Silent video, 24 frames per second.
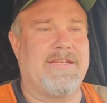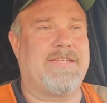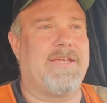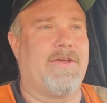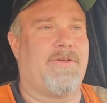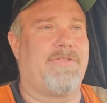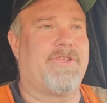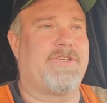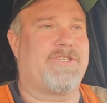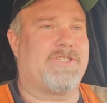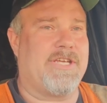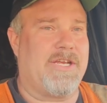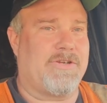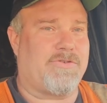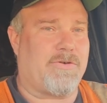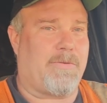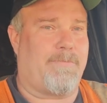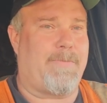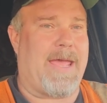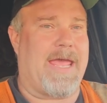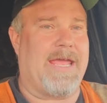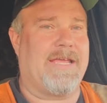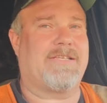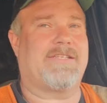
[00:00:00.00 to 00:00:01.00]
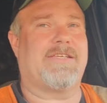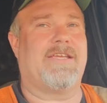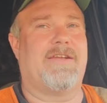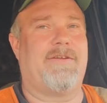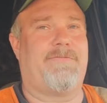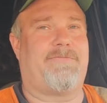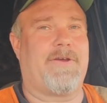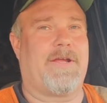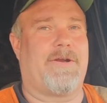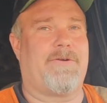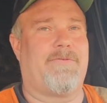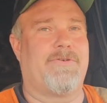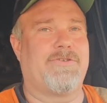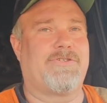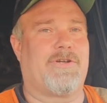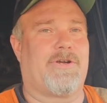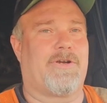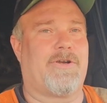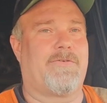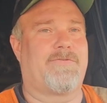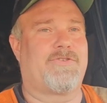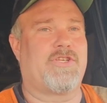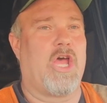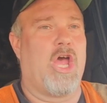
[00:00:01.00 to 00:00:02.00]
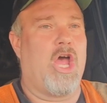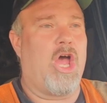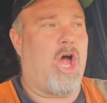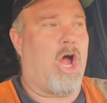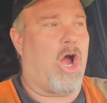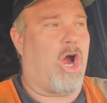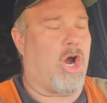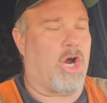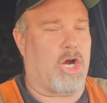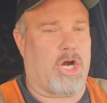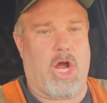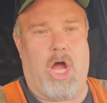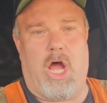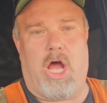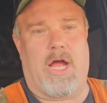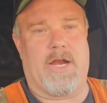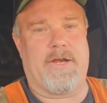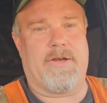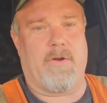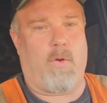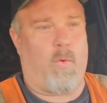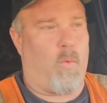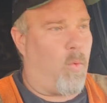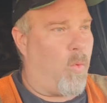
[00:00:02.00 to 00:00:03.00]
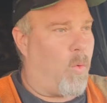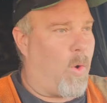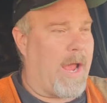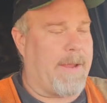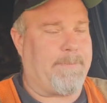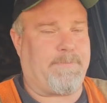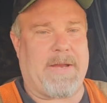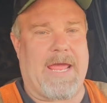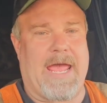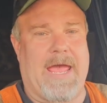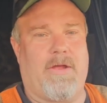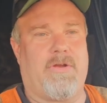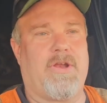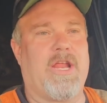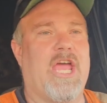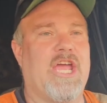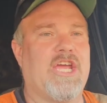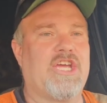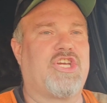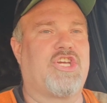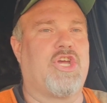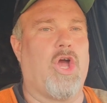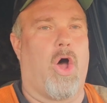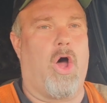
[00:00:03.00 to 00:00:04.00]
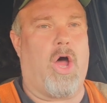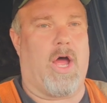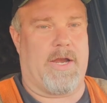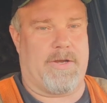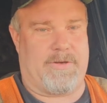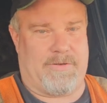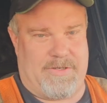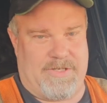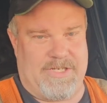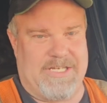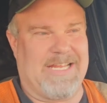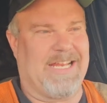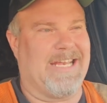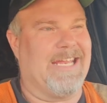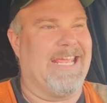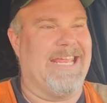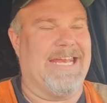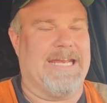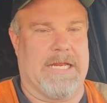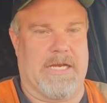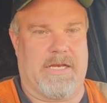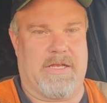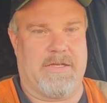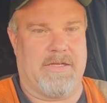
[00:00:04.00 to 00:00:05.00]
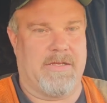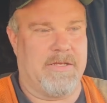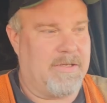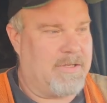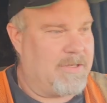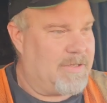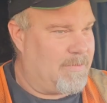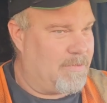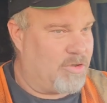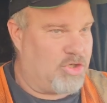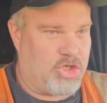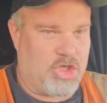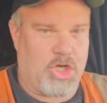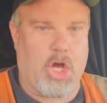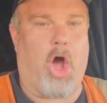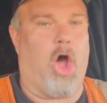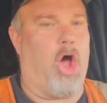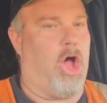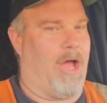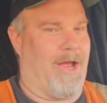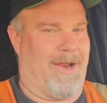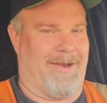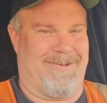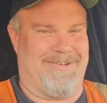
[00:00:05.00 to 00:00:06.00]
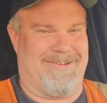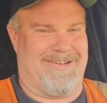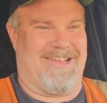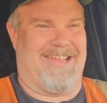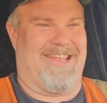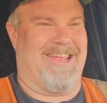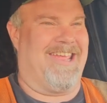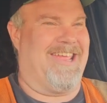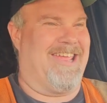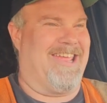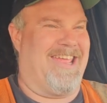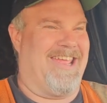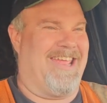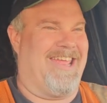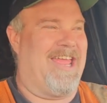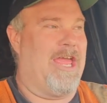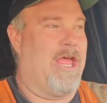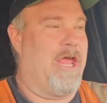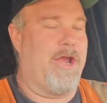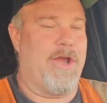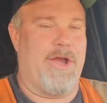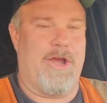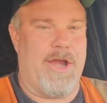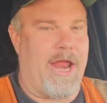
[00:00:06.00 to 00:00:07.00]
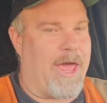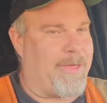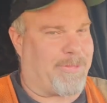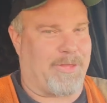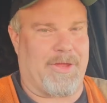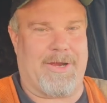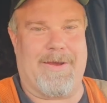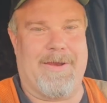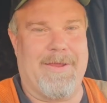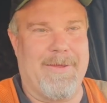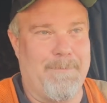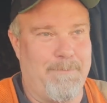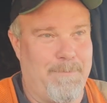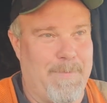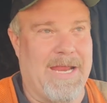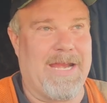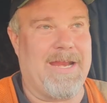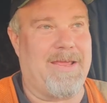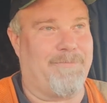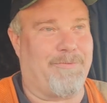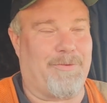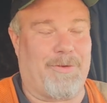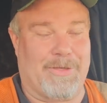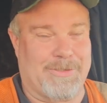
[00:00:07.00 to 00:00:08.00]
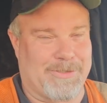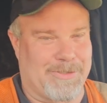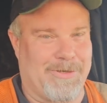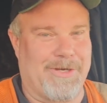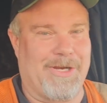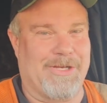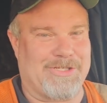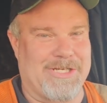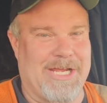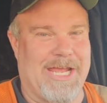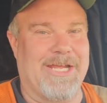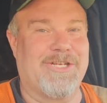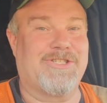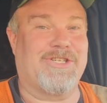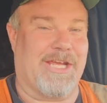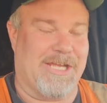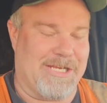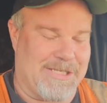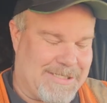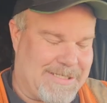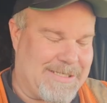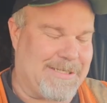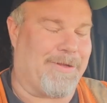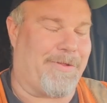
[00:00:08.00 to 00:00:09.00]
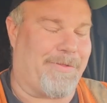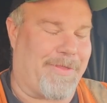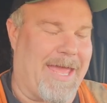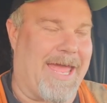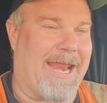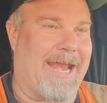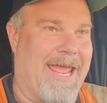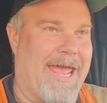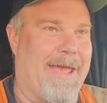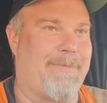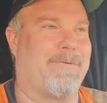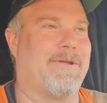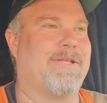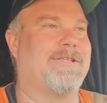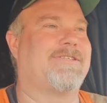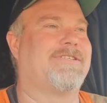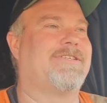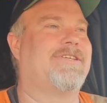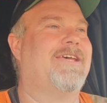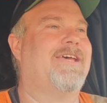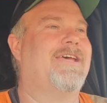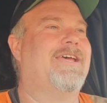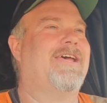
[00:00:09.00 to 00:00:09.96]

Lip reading: until the central banks and the Federal Reserves are gone. Wiped out, gone. Deleted. Gone. Nothing meaningful is going to change until that happens.